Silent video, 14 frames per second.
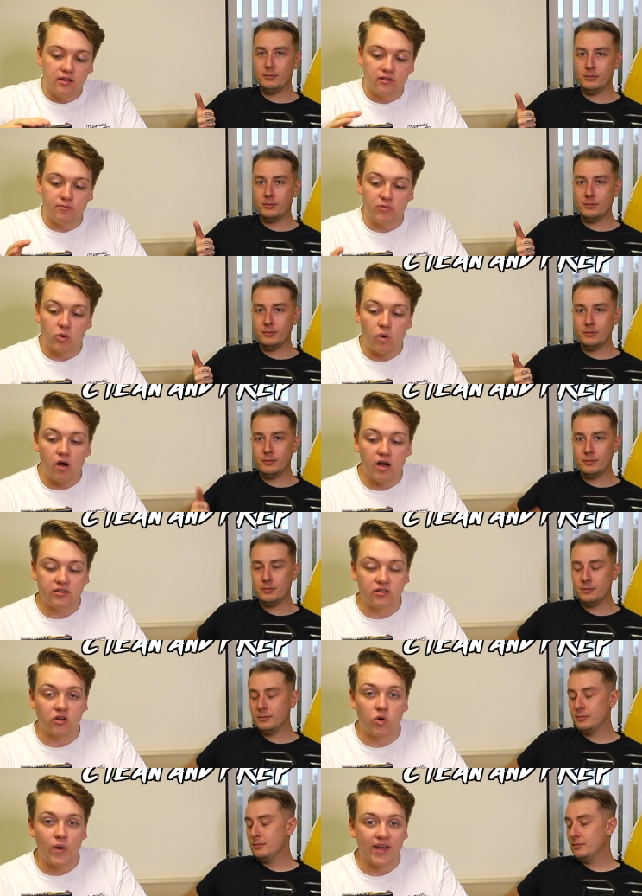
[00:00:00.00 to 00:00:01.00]
Speaker 1: The
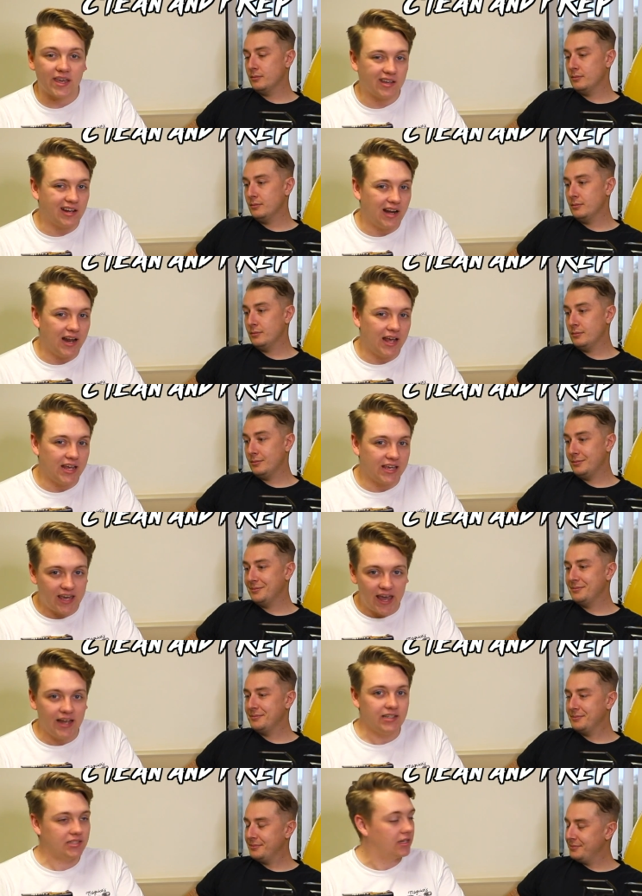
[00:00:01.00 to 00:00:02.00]
Meguiar's Quick Clay
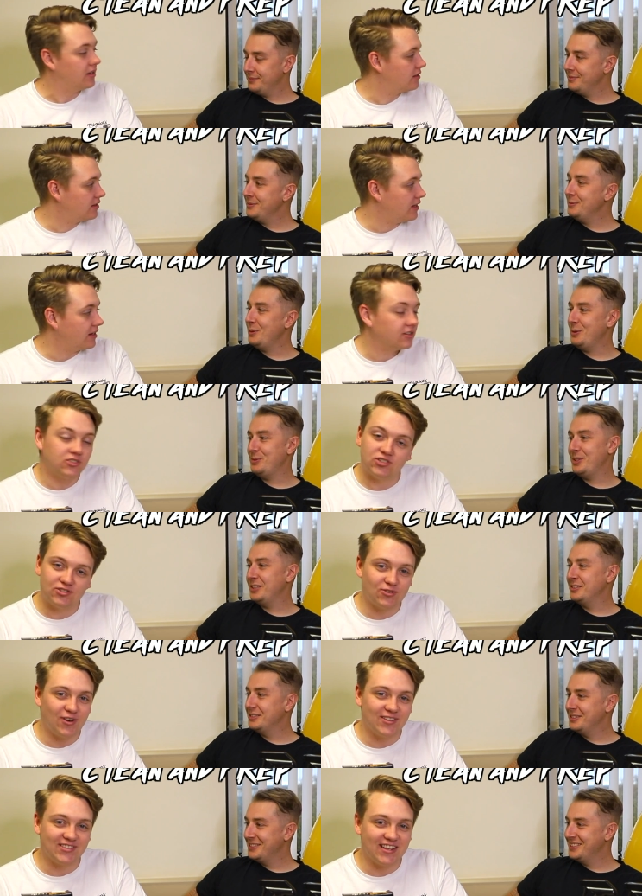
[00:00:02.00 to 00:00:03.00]
Kit that,
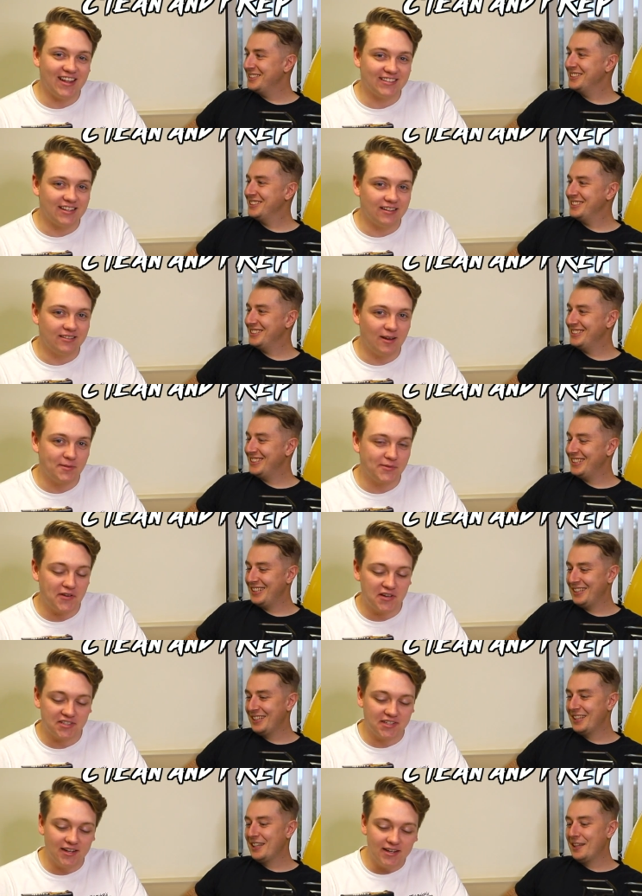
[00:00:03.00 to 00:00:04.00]
try and say that 10 times
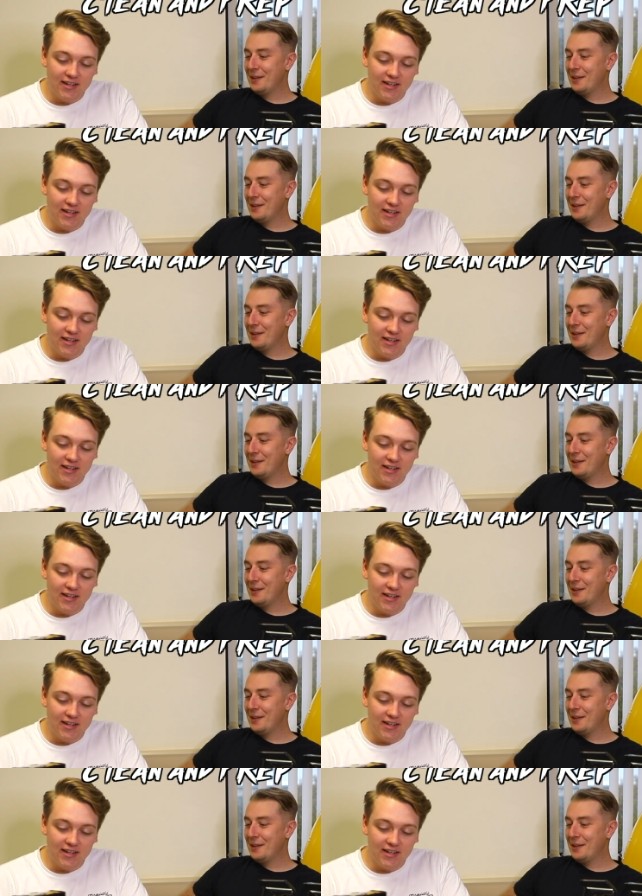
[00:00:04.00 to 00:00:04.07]
faster.